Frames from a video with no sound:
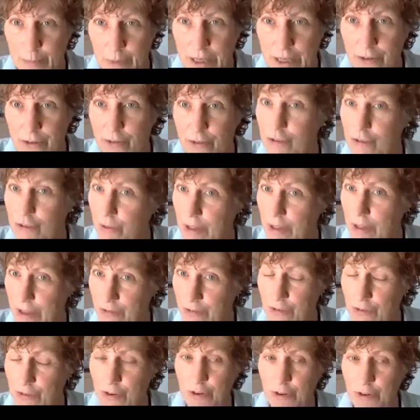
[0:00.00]
So that's
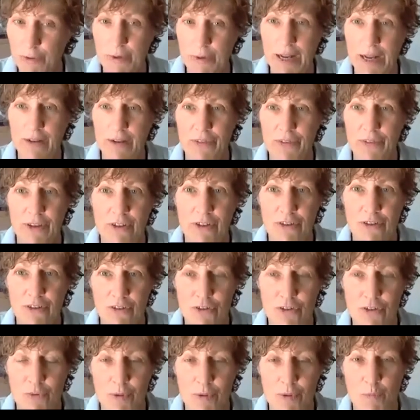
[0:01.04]
not a bad thing to do
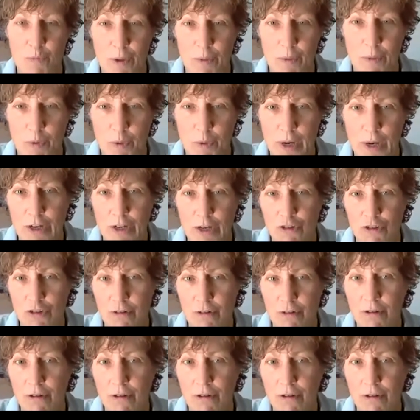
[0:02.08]
in preparation,